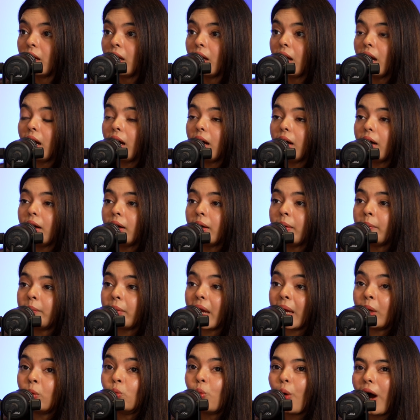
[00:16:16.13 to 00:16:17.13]

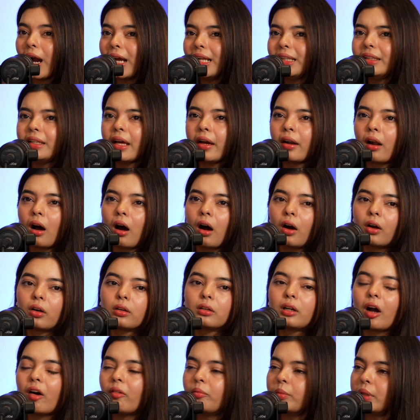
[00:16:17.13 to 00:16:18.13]
And while there are
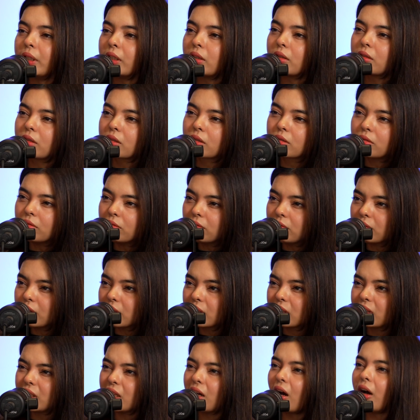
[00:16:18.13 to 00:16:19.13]
government
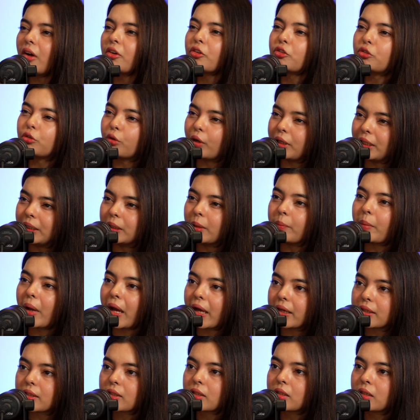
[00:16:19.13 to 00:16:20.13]
schools, they aren't really the
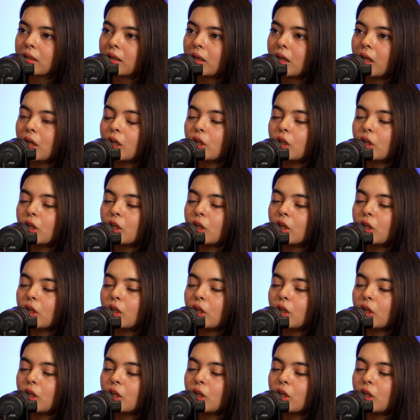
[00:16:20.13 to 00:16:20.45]
best.